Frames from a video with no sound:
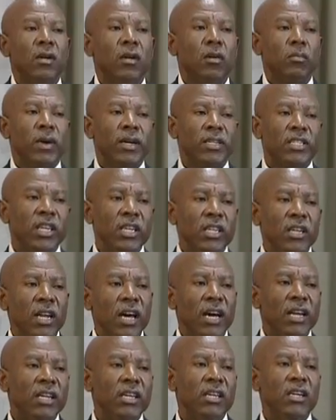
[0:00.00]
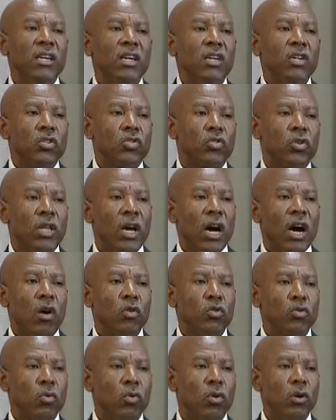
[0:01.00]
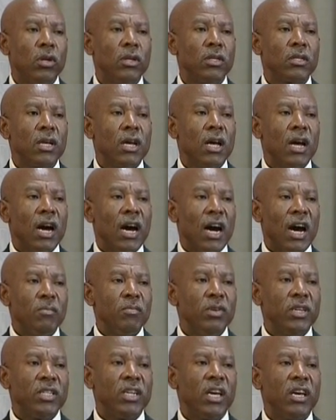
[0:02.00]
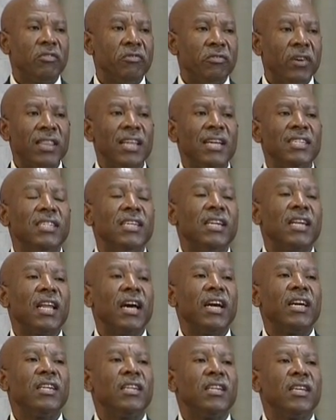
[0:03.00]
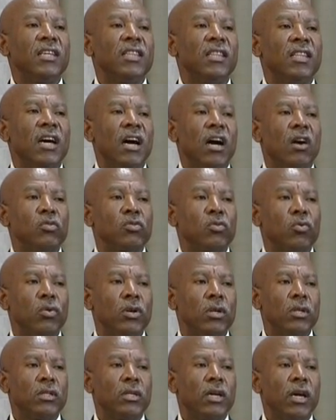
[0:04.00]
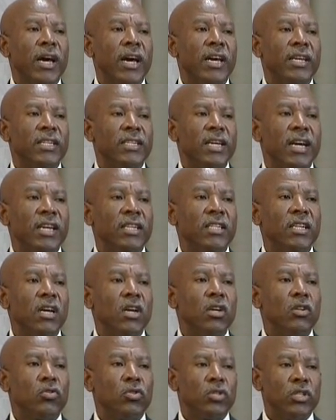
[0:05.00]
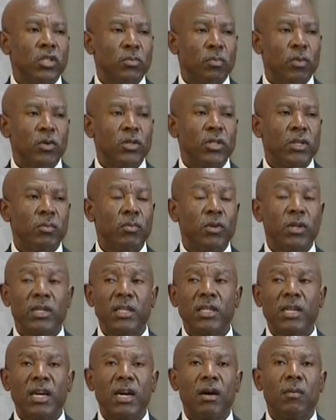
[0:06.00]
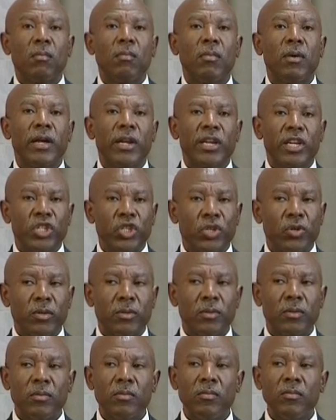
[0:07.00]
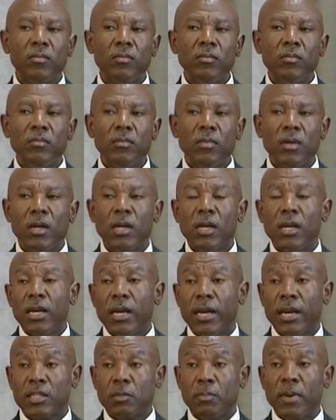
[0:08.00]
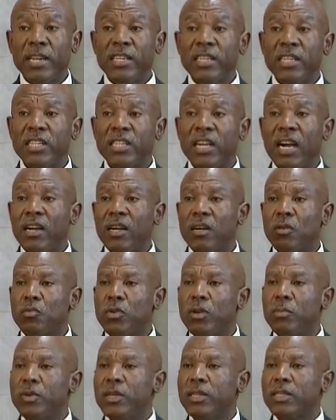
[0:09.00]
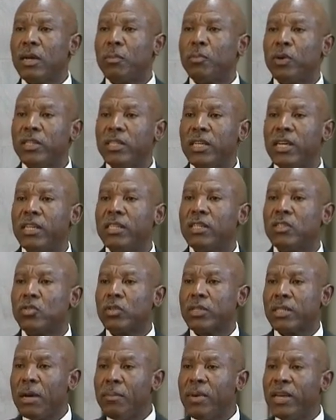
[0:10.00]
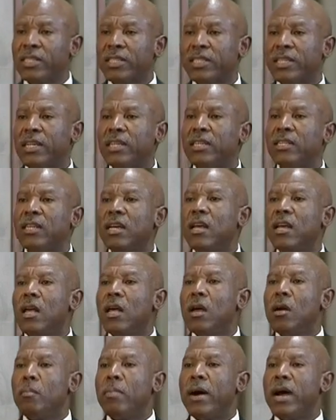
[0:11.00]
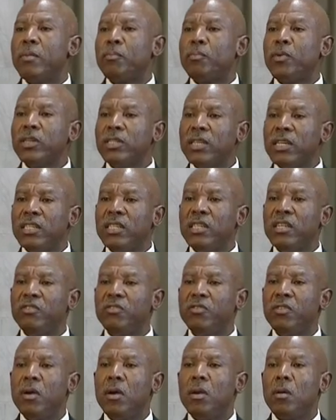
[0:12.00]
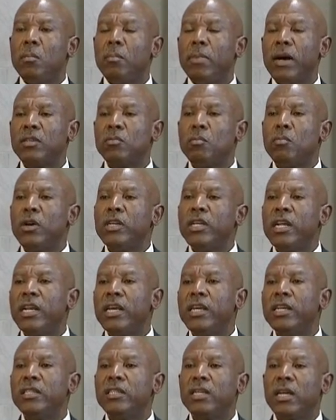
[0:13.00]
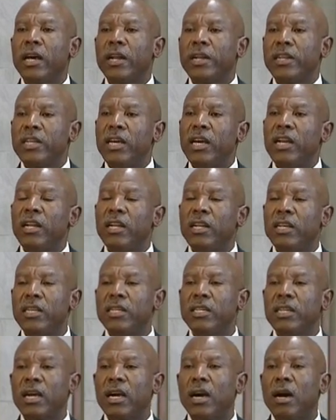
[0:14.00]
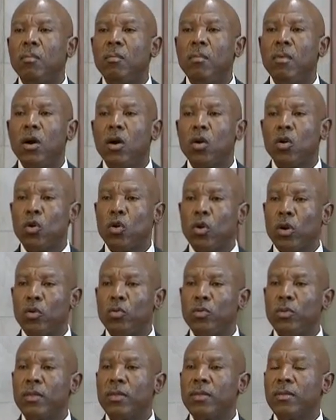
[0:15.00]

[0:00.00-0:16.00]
particularly to the households amid a further decline in the household debt to disposable income ratio. Expenditure will be supported to some extent by positive but moderate real income growth.